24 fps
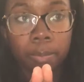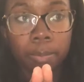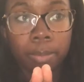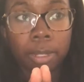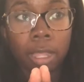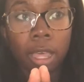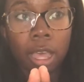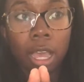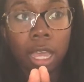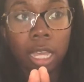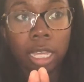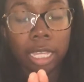
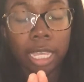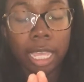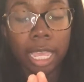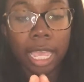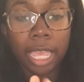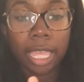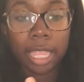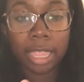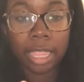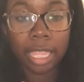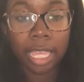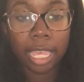block,
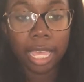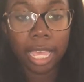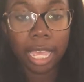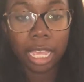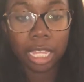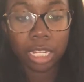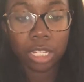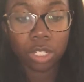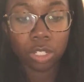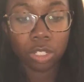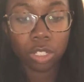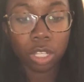and they
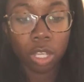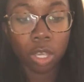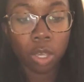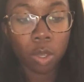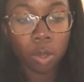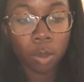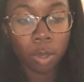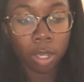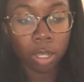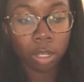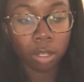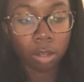had to
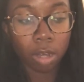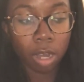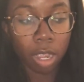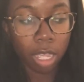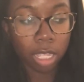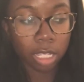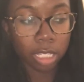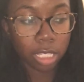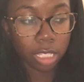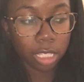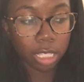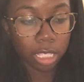go
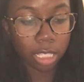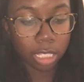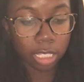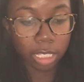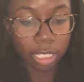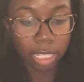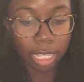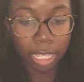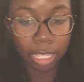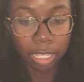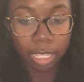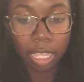across this,
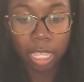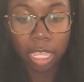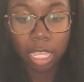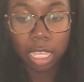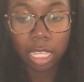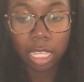like,